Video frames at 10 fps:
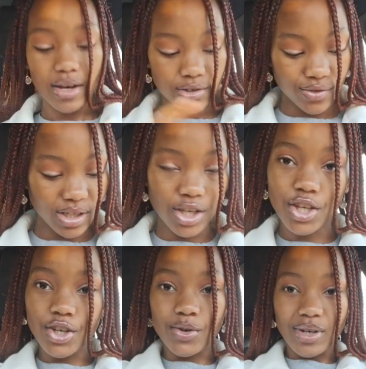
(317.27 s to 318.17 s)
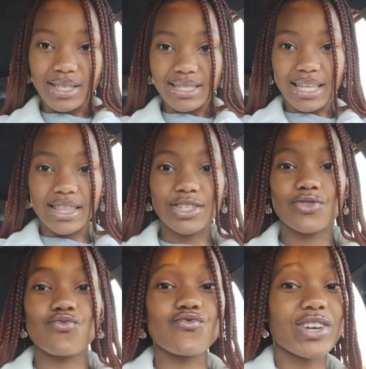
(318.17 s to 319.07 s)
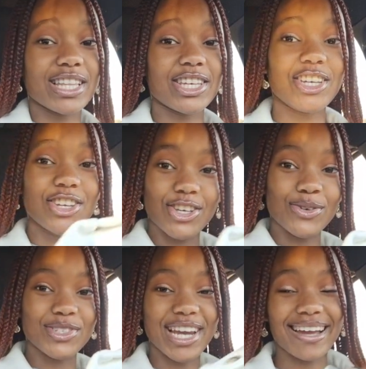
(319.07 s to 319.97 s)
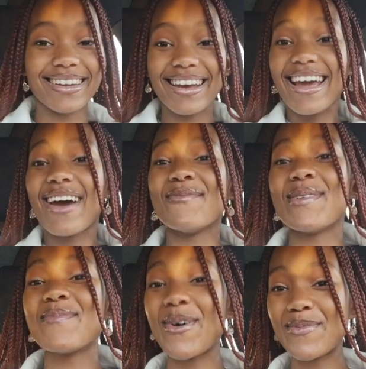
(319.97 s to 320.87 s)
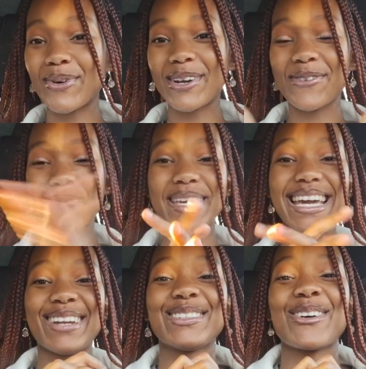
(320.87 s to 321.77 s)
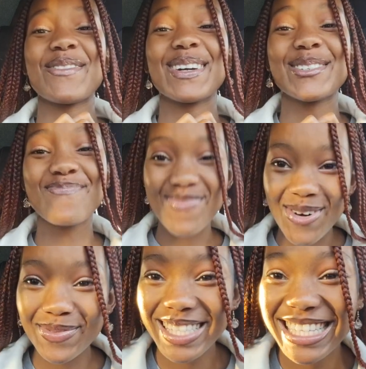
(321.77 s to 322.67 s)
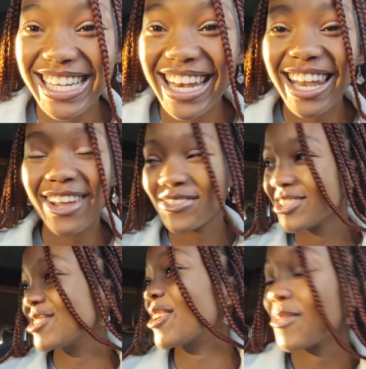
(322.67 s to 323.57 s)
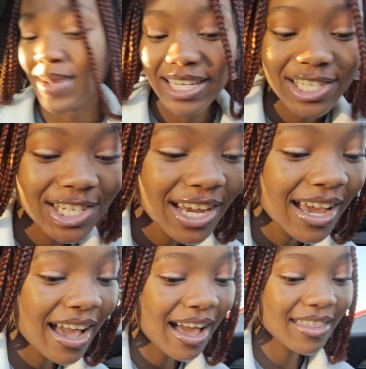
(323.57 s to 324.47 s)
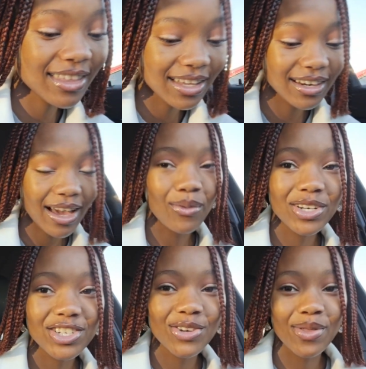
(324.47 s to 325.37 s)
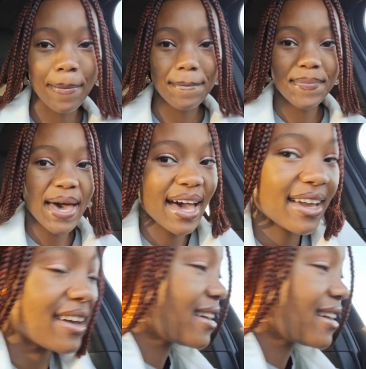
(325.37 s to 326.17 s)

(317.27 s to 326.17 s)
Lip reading: And it's really cute. It's like this really cute jacket. My mom bought it for me, and I was like, oh my gosh, Momsy, love you so much. And then I want to show the back.